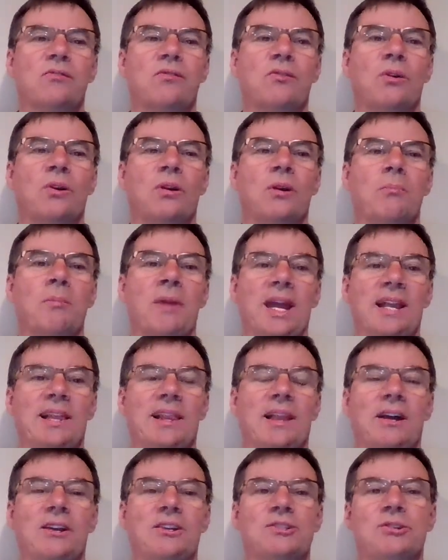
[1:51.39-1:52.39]
for
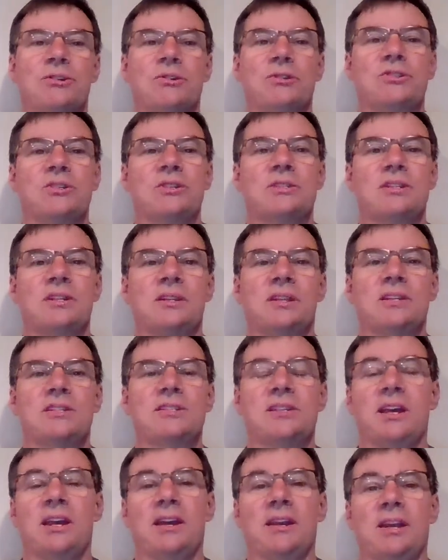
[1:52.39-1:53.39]
mainline churches in this
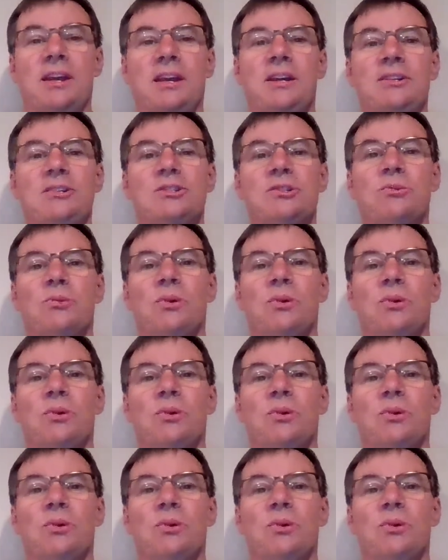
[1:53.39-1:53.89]
day and age